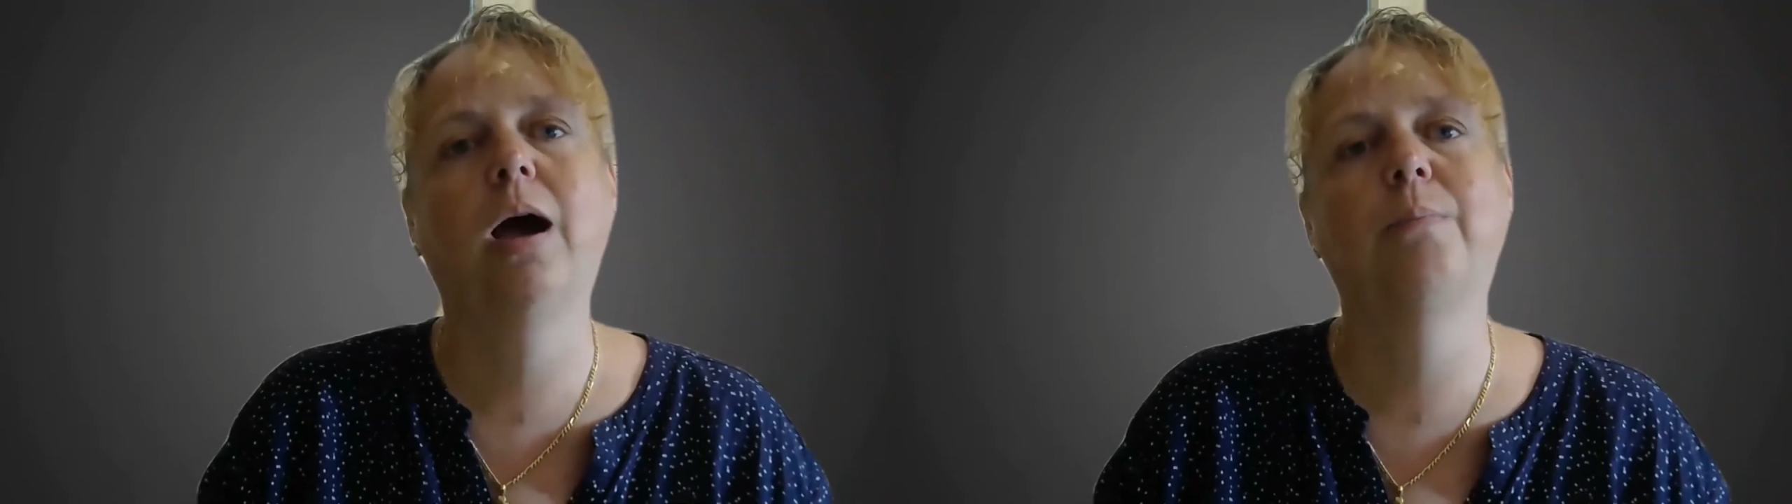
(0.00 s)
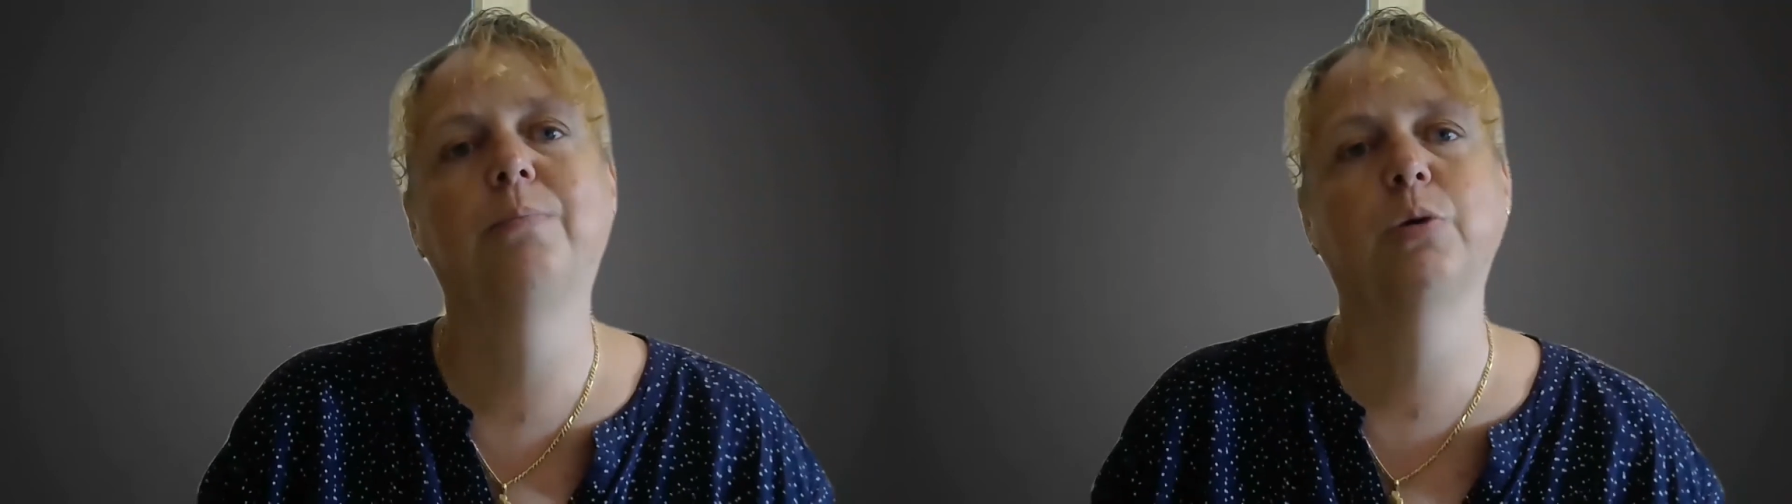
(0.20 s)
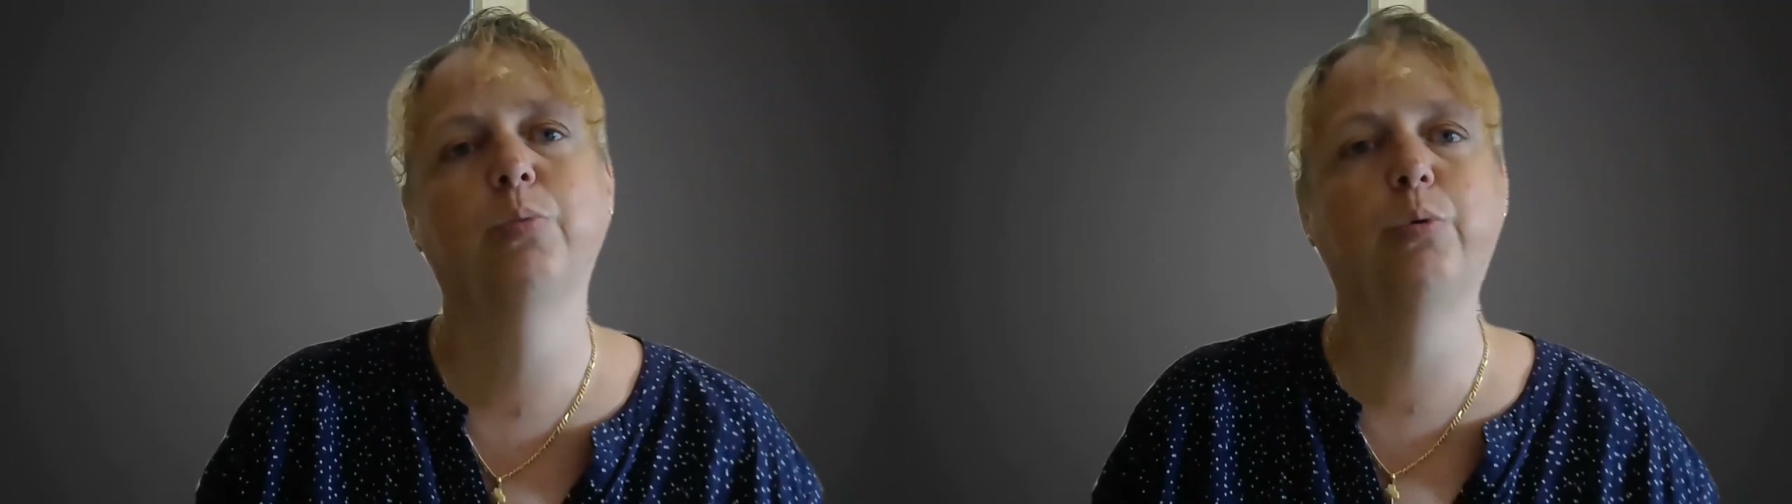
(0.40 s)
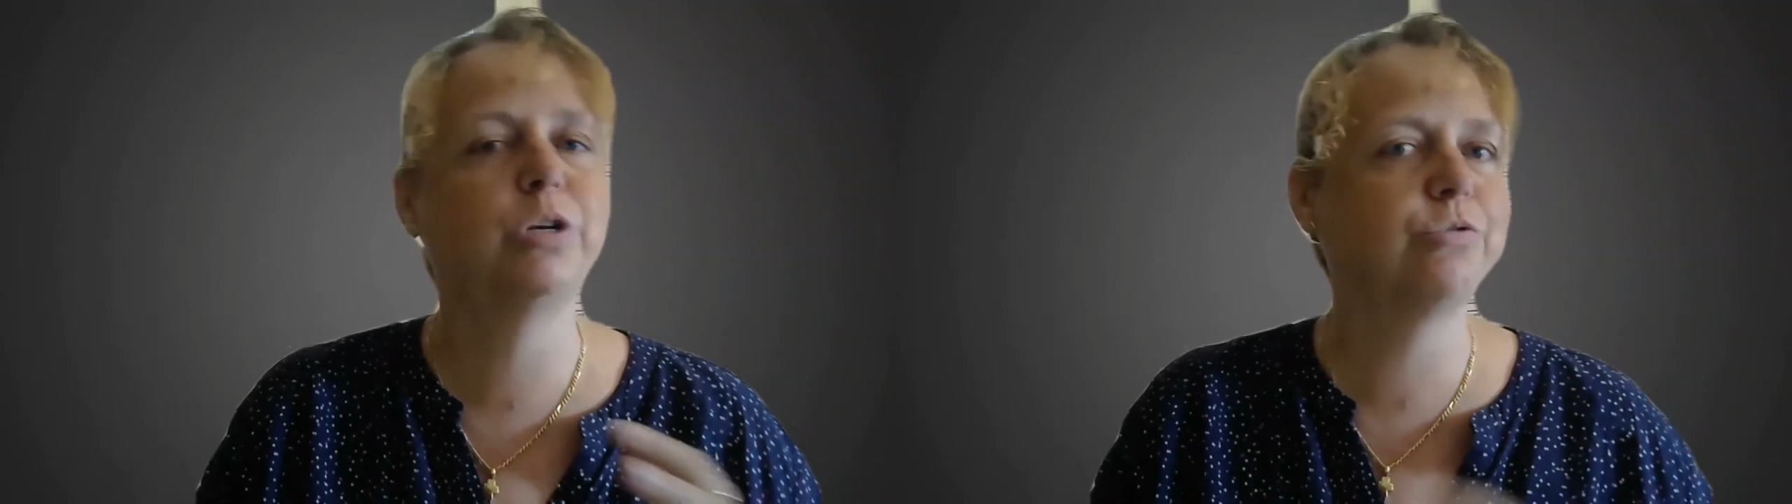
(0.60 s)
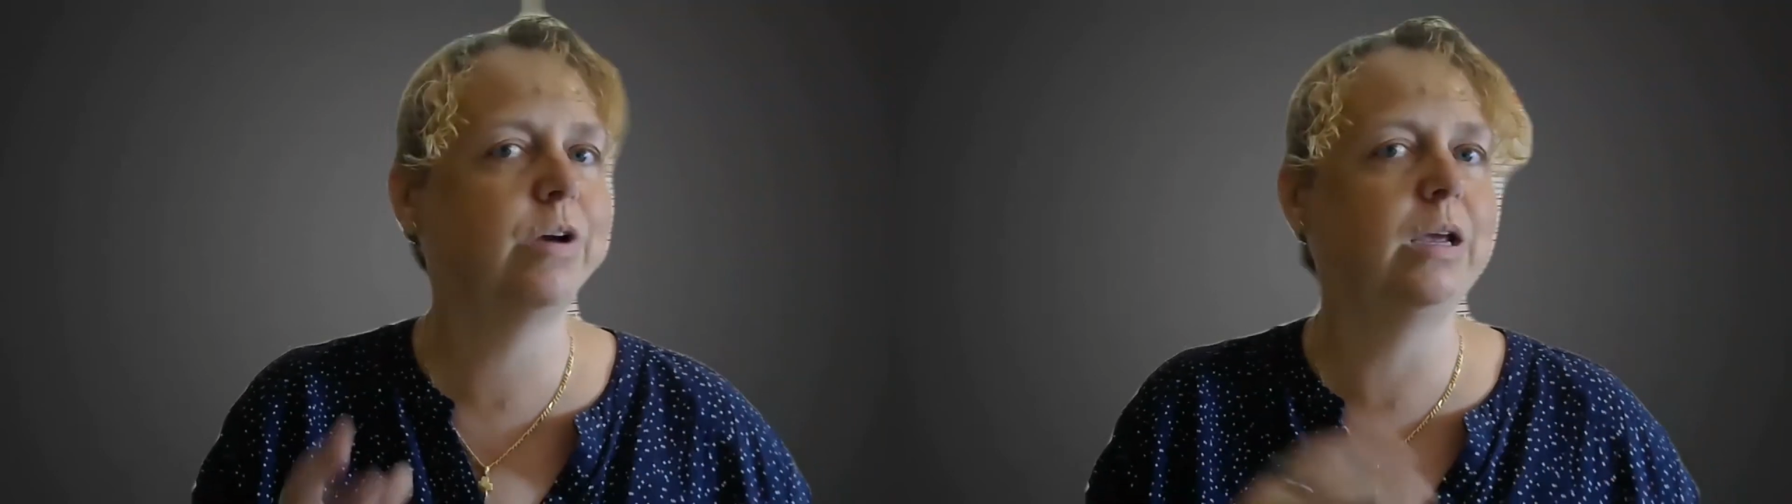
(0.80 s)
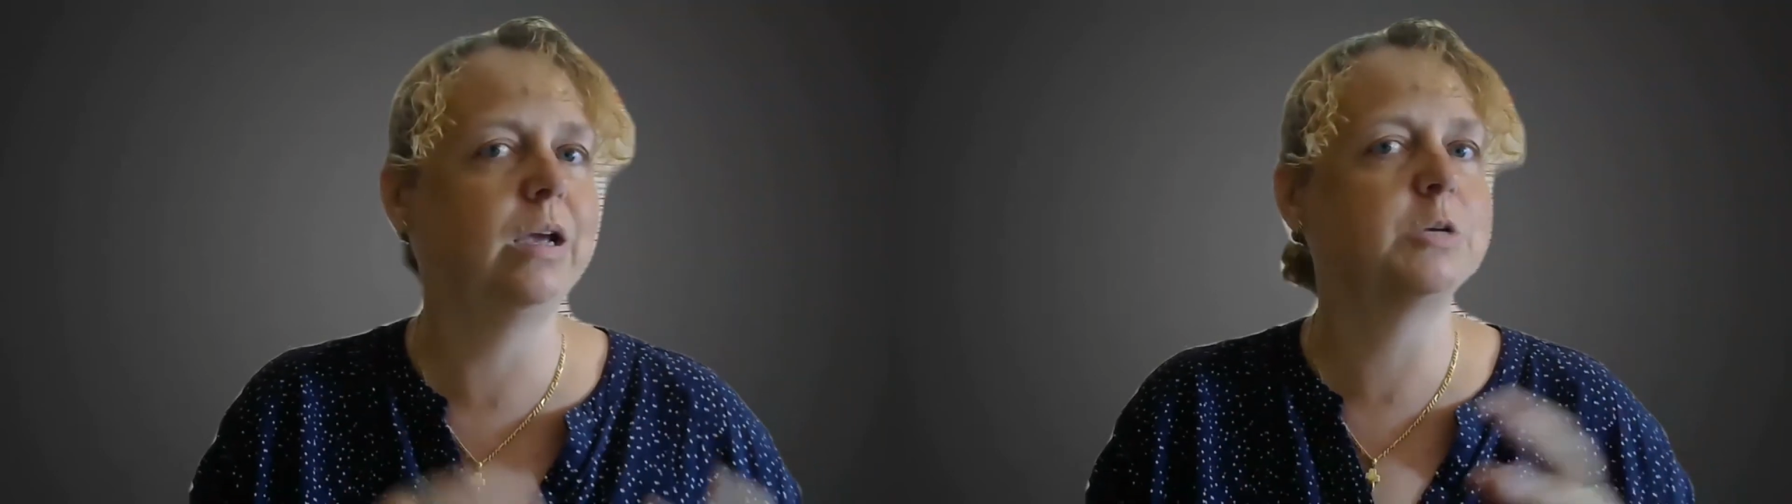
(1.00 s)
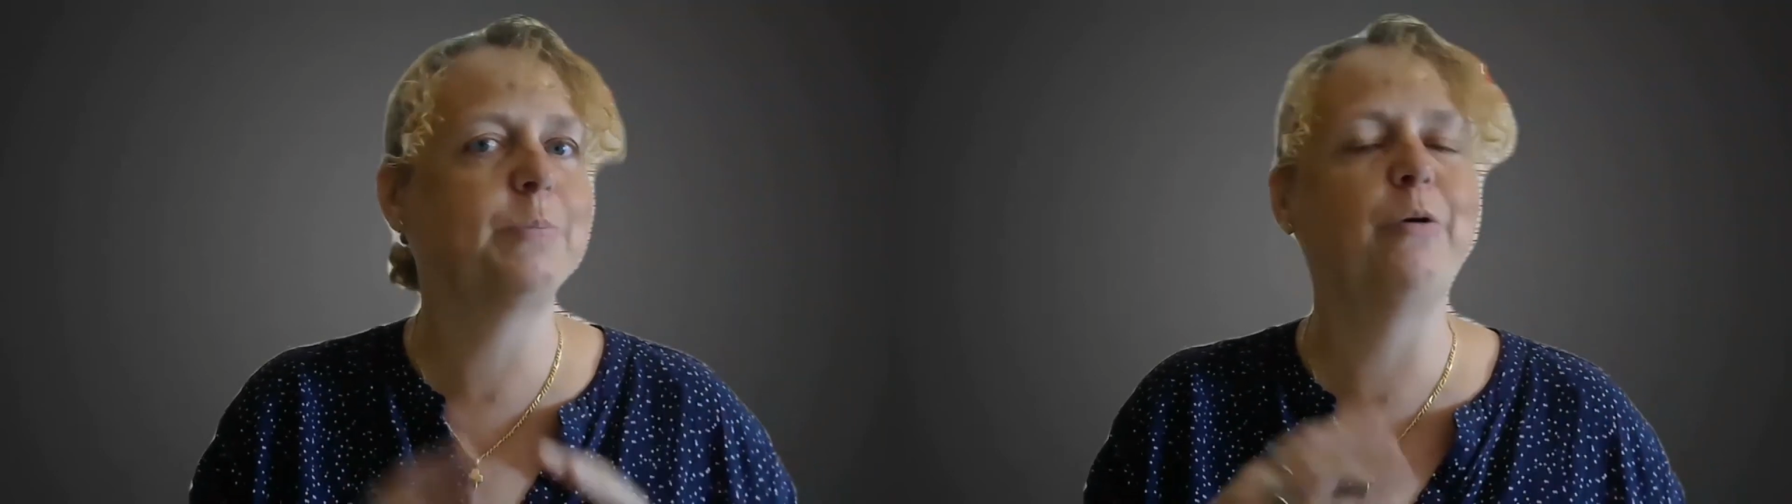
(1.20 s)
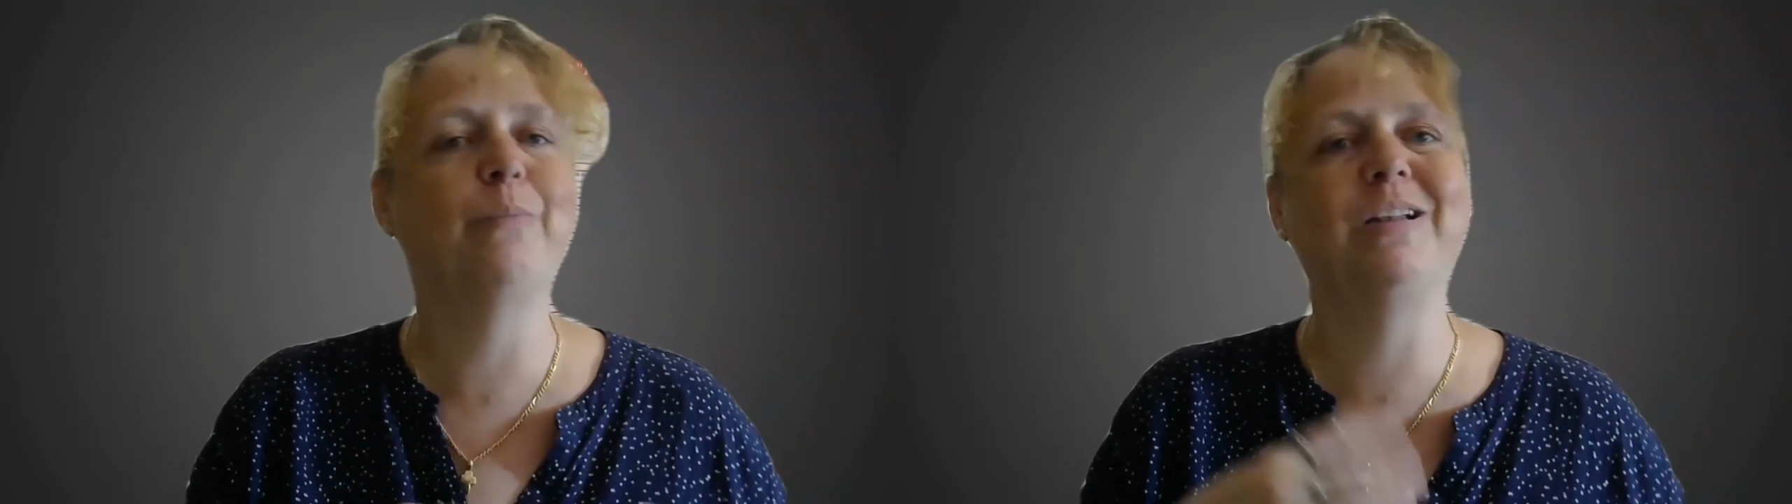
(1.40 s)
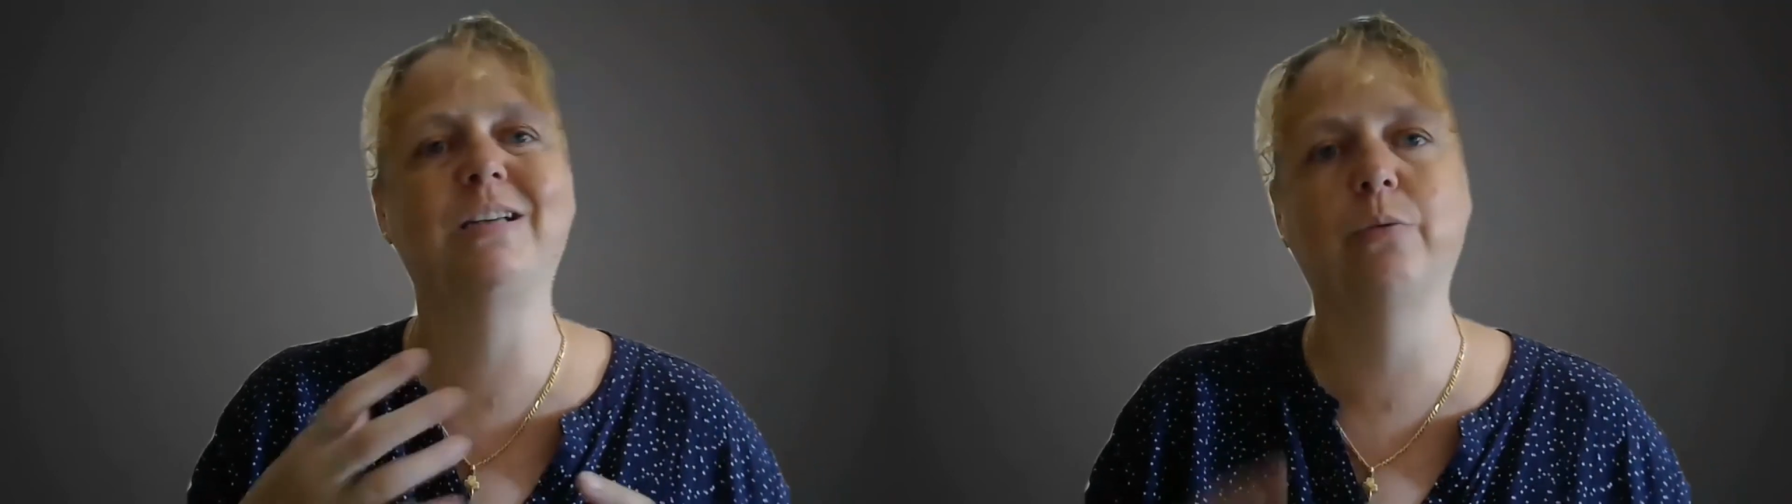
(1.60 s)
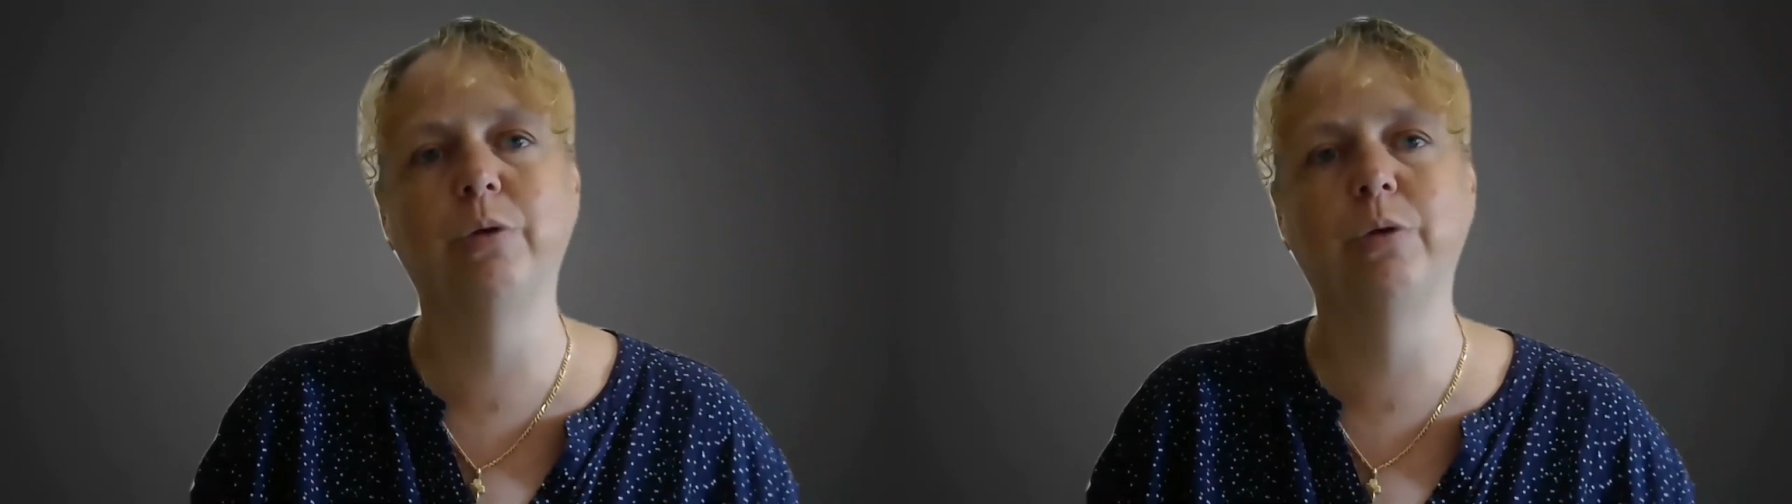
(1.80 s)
So we were experimenting